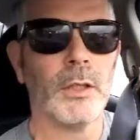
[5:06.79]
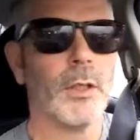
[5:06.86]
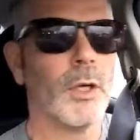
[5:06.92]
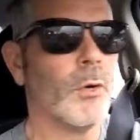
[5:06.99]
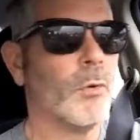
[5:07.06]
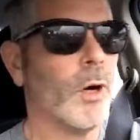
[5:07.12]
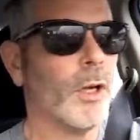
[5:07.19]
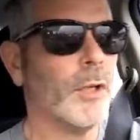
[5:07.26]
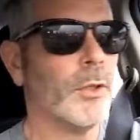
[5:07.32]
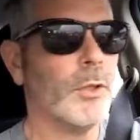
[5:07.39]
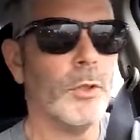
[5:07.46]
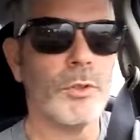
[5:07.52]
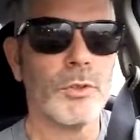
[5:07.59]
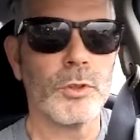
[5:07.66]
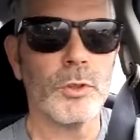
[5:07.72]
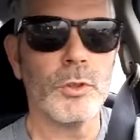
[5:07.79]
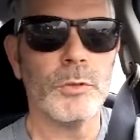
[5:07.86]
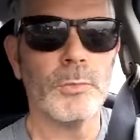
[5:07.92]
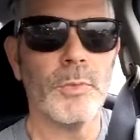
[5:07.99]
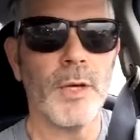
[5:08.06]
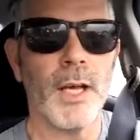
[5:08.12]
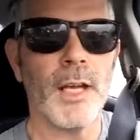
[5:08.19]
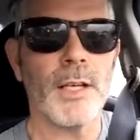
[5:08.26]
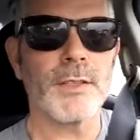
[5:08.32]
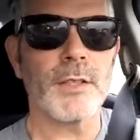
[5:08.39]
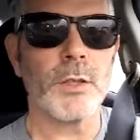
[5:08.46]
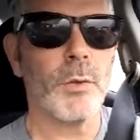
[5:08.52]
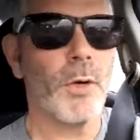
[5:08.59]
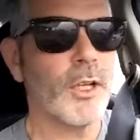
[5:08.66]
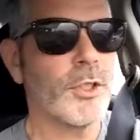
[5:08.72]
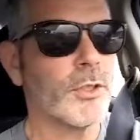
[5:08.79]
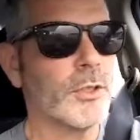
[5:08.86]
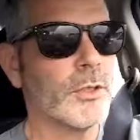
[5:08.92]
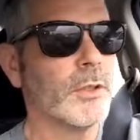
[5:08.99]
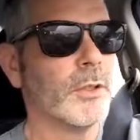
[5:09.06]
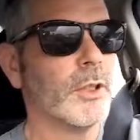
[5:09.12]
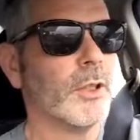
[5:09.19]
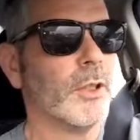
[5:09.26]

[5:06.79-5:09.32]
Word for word: Go on YouTube, ask a question.